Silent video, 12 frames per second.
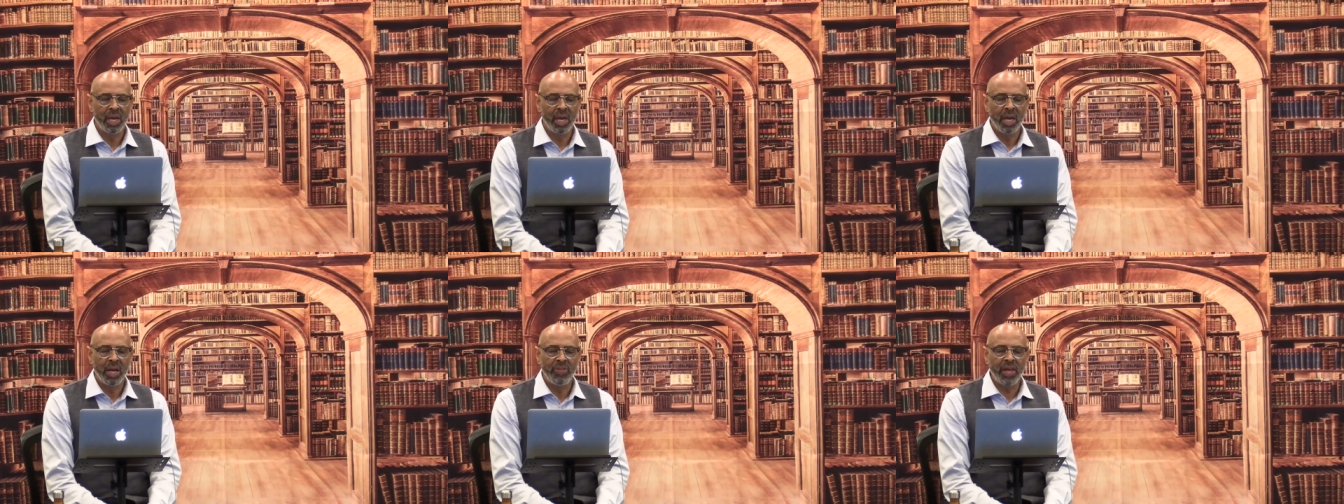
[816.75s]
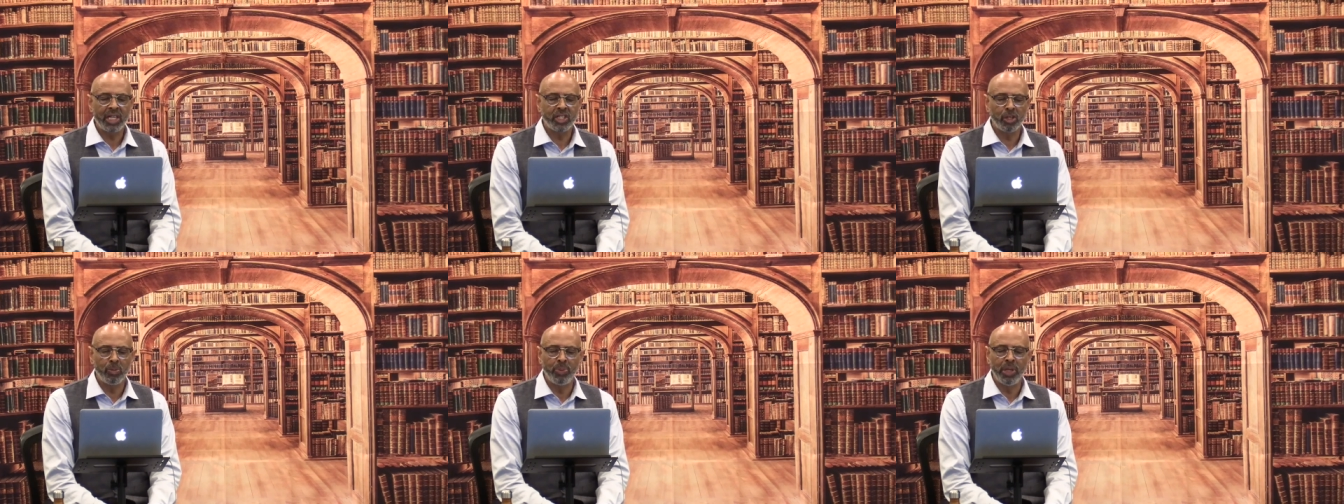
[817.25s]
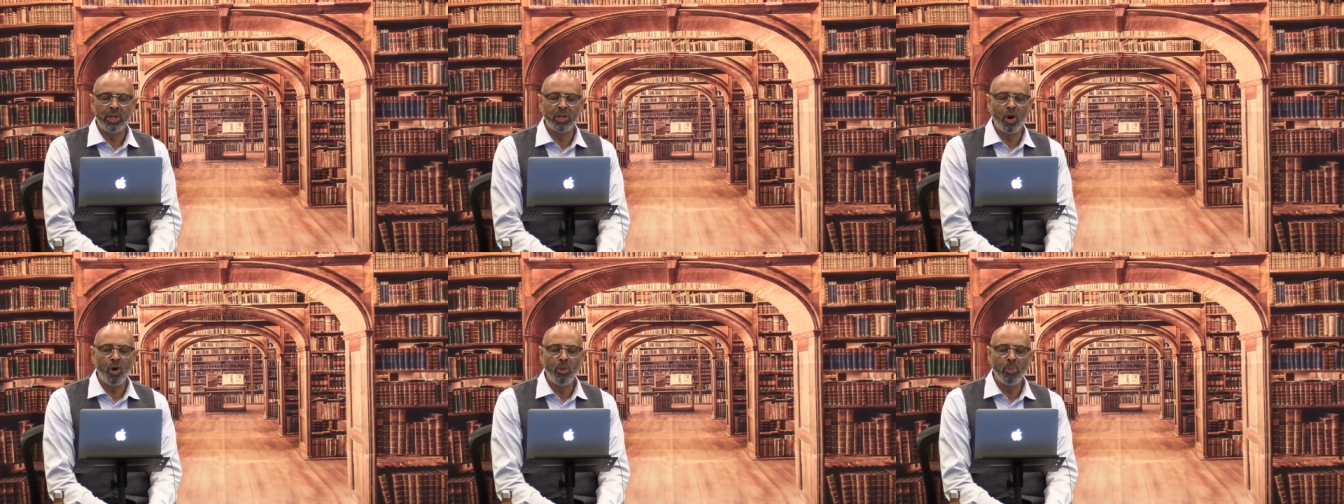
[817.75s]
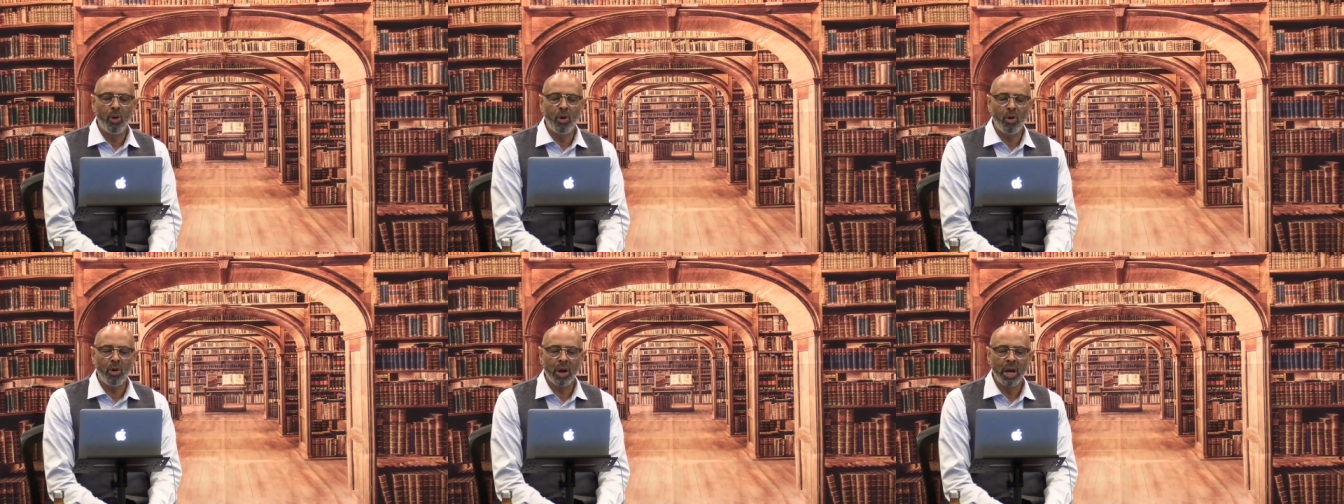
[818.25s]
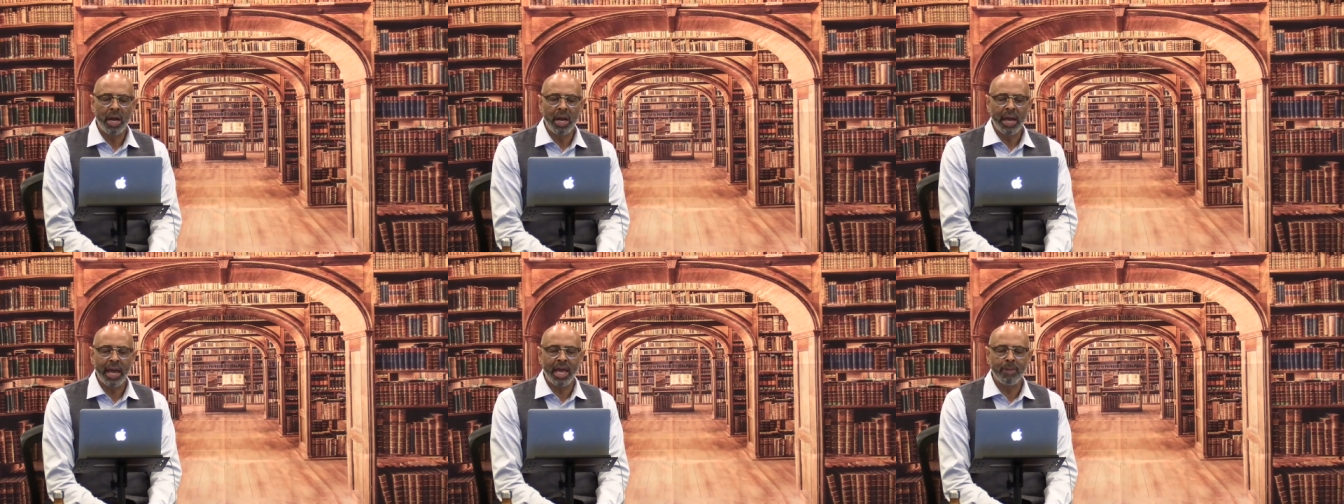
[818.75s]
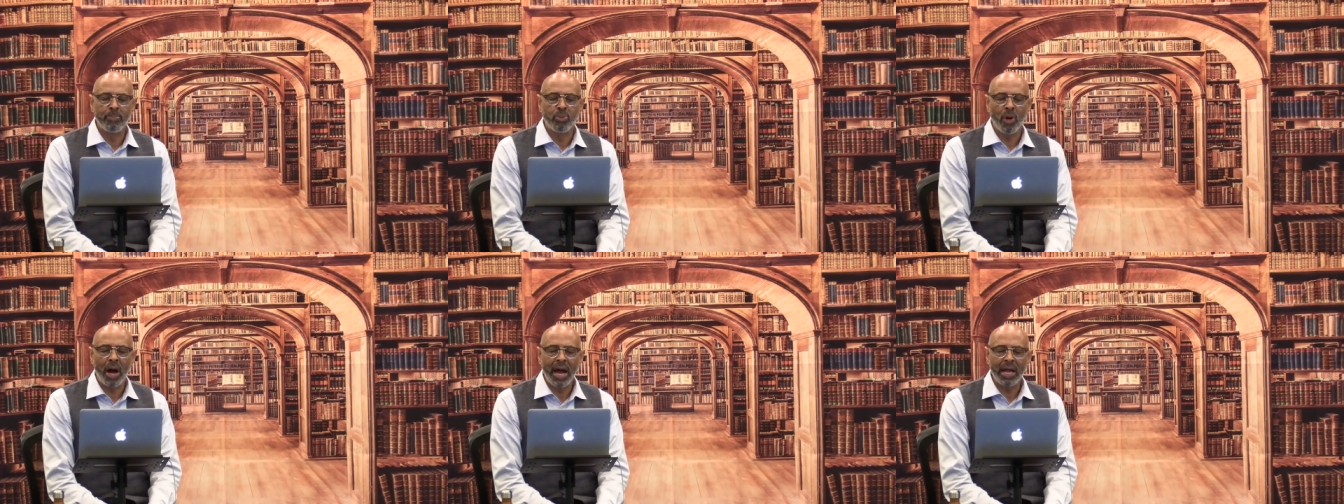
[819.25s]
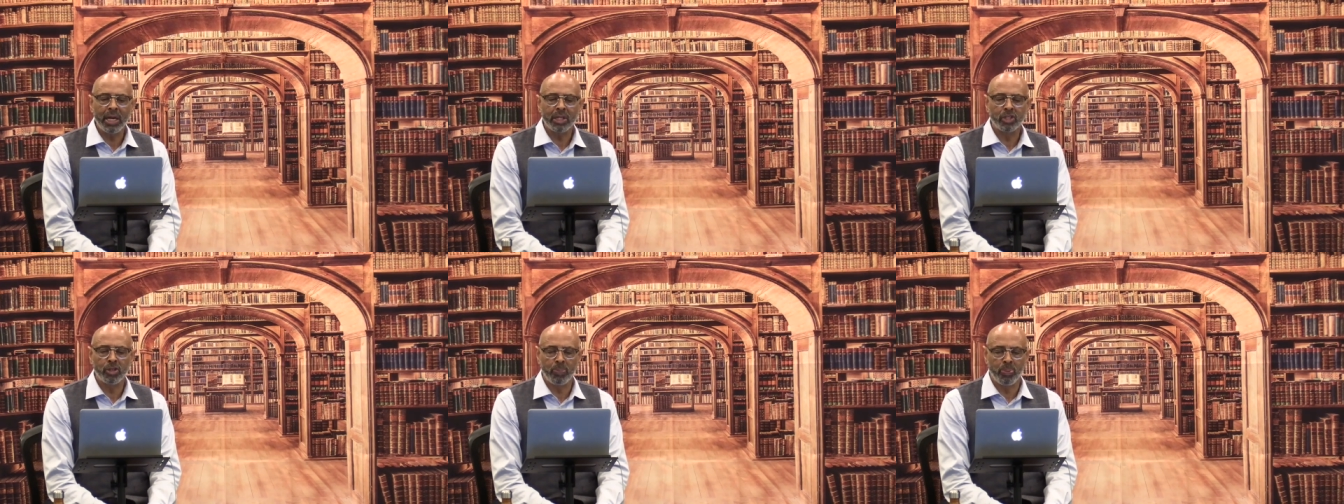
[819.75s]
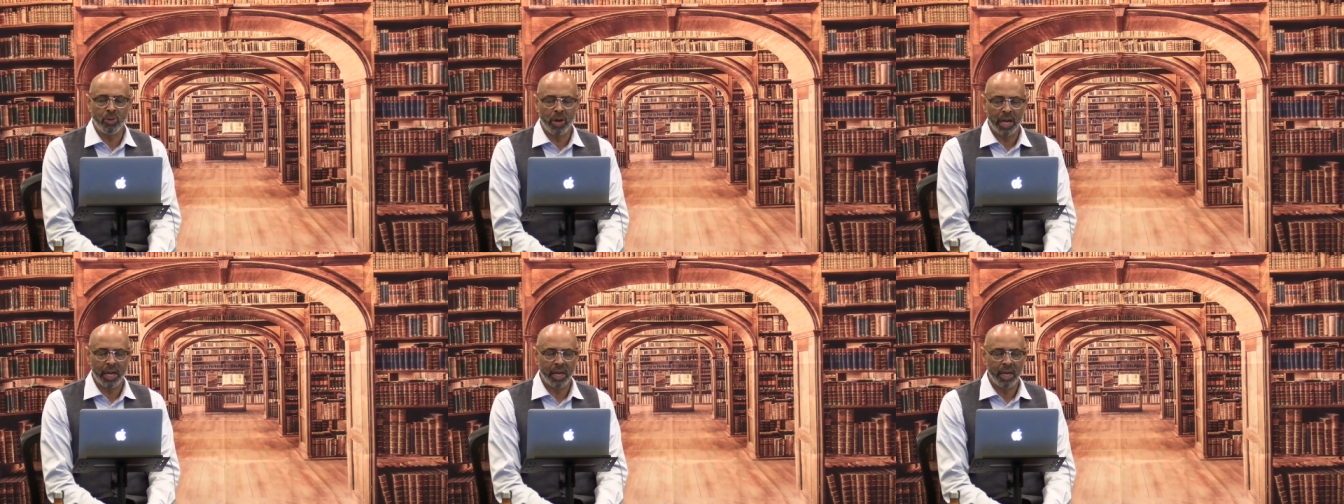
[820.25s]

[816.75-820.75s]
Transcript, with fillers: there shall be no more a briar to prick